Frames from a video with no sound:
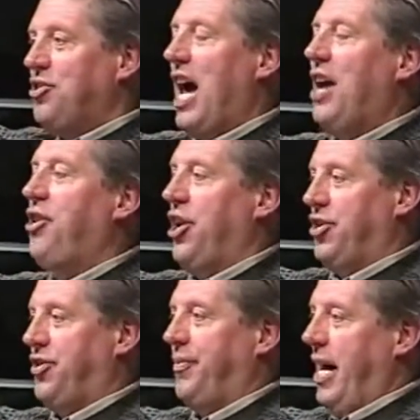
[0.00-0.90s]
10
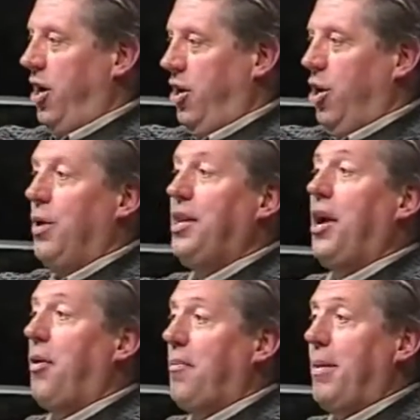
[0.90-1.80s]
years from now, when
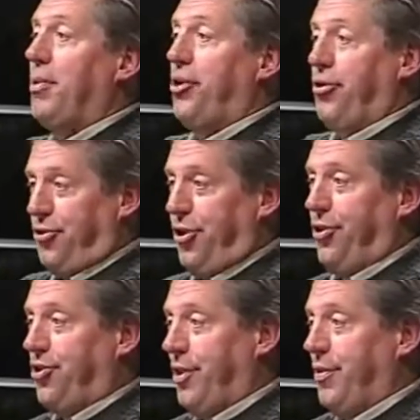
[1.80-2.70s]
they remember your
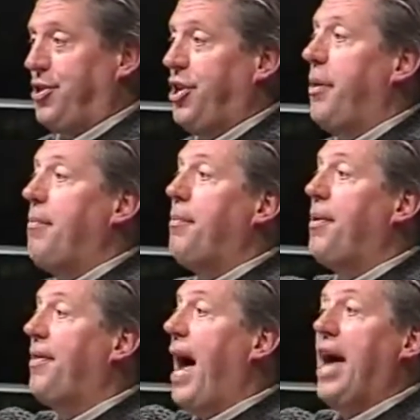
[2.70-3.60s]
church service, they'll
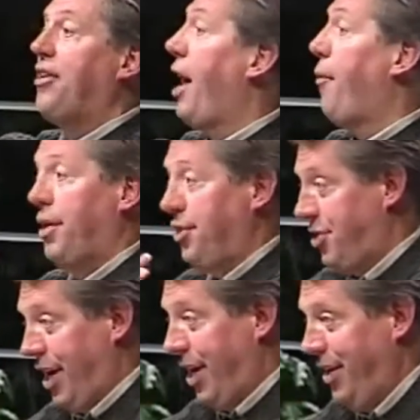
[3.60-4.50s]
remember that, not what you
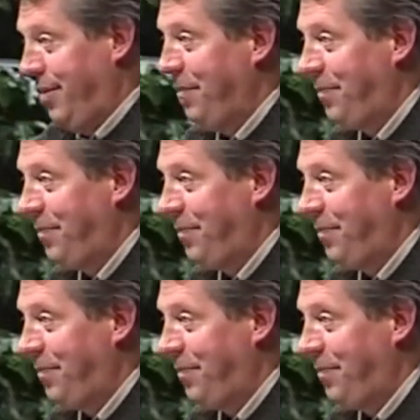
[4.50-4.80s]
said.